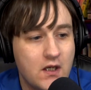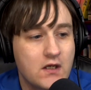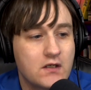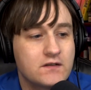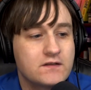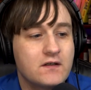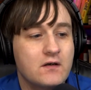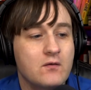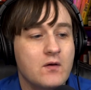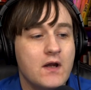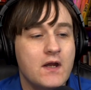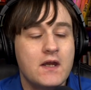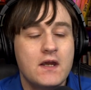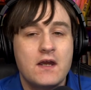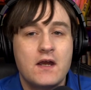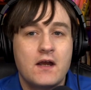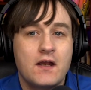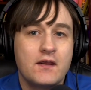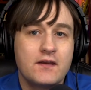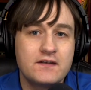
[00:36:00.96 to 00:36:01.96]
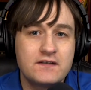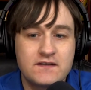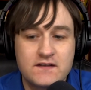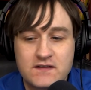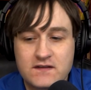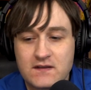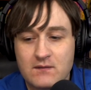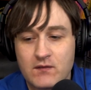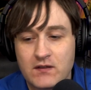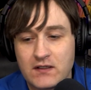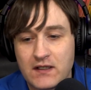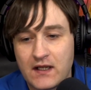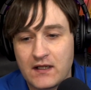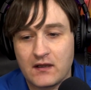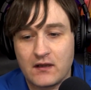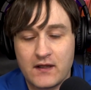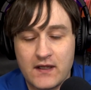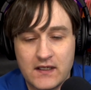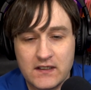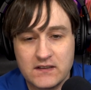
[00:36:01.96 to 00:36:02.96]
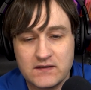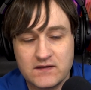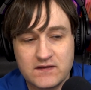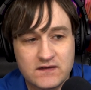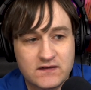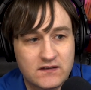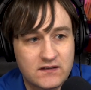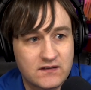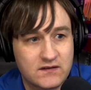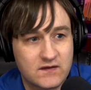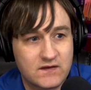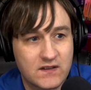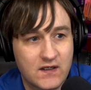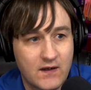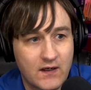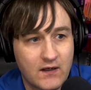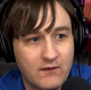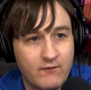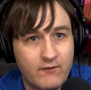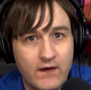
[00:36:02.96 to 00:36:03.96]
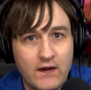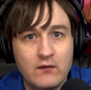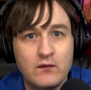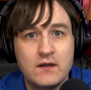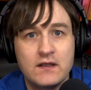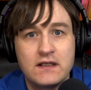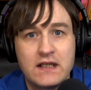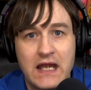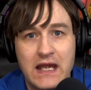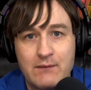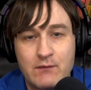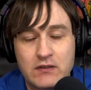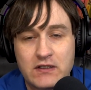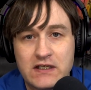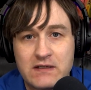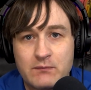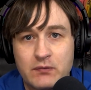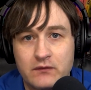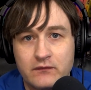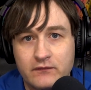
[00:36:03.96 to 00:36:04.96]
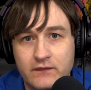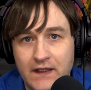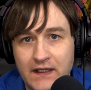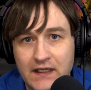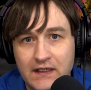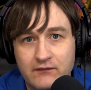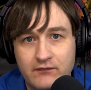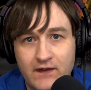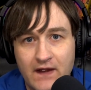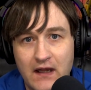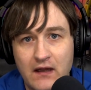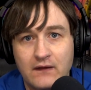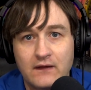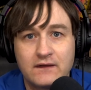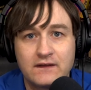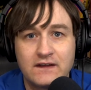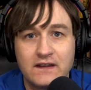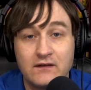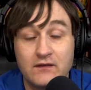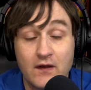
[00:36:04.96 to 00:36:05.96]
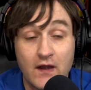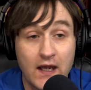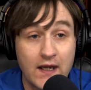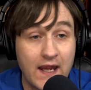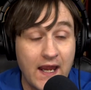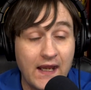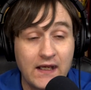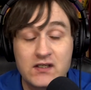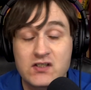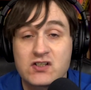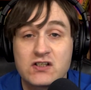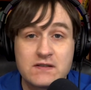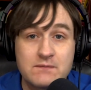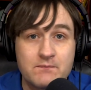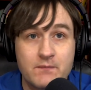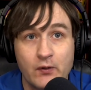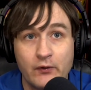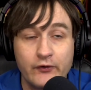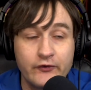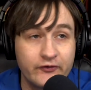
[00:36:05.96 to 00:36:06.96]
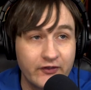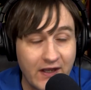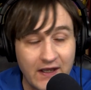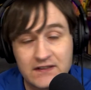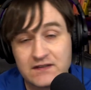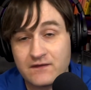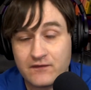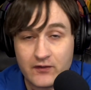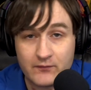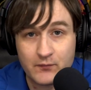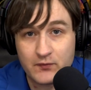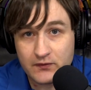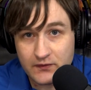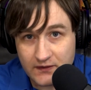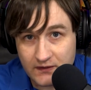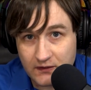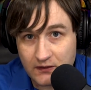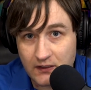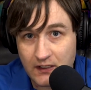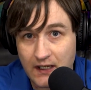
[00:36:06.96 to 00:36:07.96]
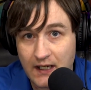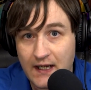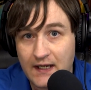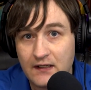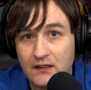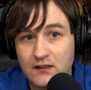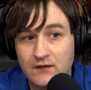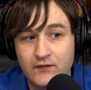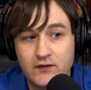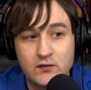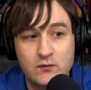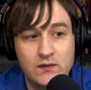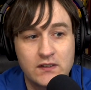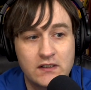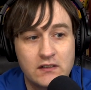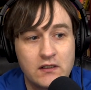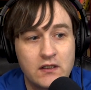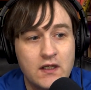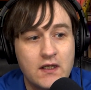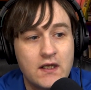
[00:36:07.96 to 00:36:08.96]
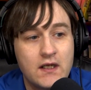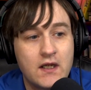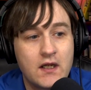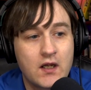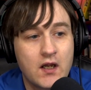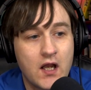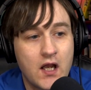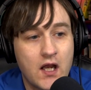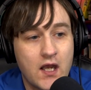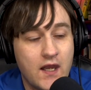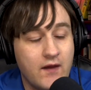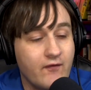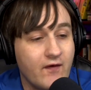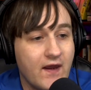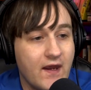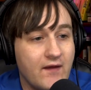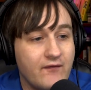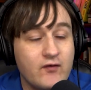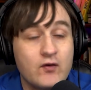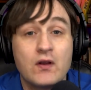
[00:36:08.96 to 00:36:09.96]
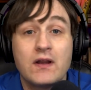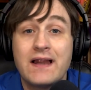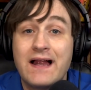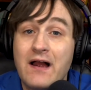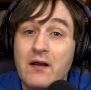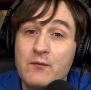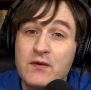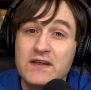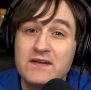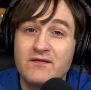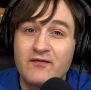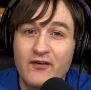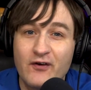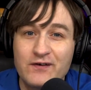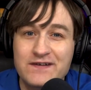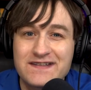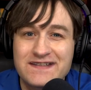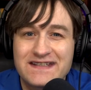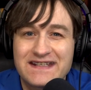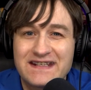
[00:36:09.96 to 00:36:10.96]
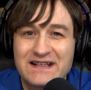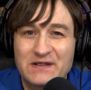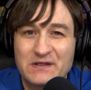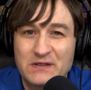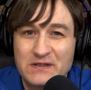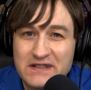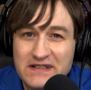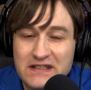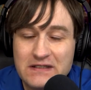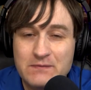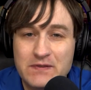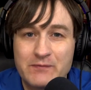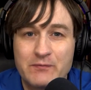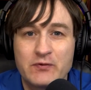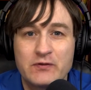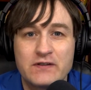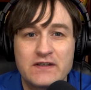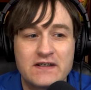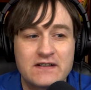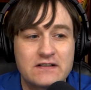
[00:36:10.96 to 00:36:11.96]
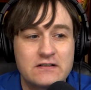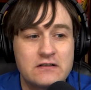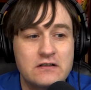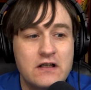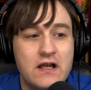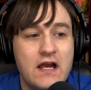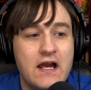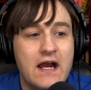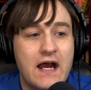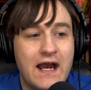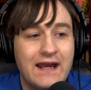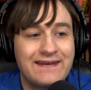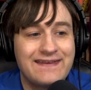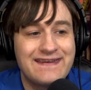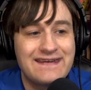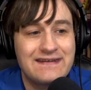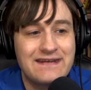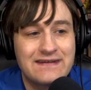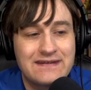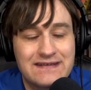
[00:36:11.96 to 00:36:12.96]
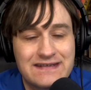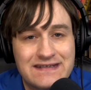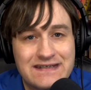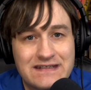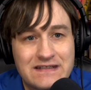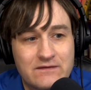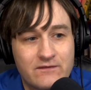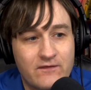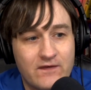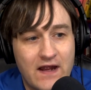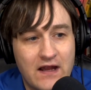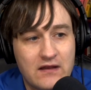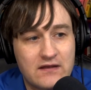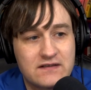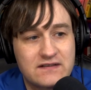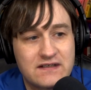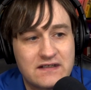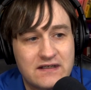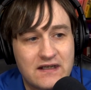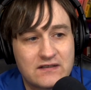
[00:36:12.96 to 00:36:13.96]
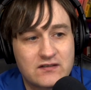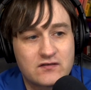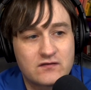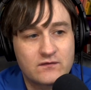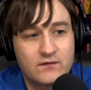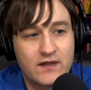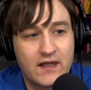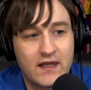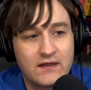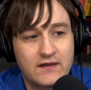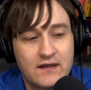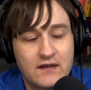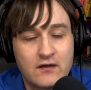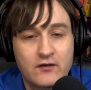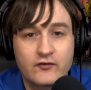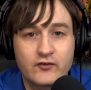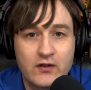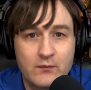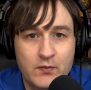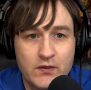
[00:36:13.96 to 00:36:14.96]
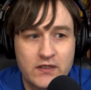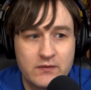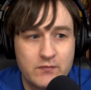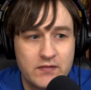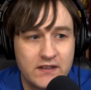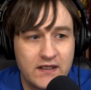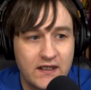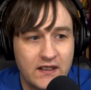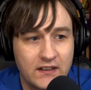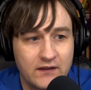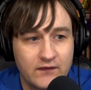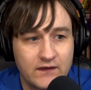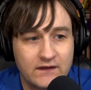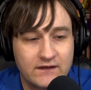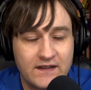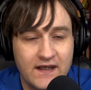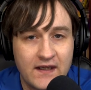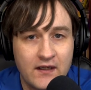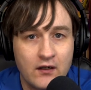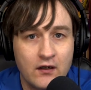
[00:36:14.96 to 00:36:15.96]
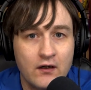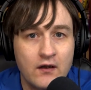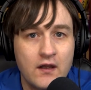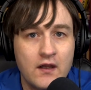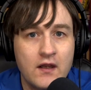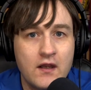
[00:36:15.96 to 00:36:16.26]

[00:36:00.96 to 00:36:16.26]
So this is something that is a very commonly pervaded fallacy on actually both sides of the political aisle, if you will. If you allow me, folks, to get a little bit political, I think that this is a fallacy that Donald Trump in the beginning of his tenure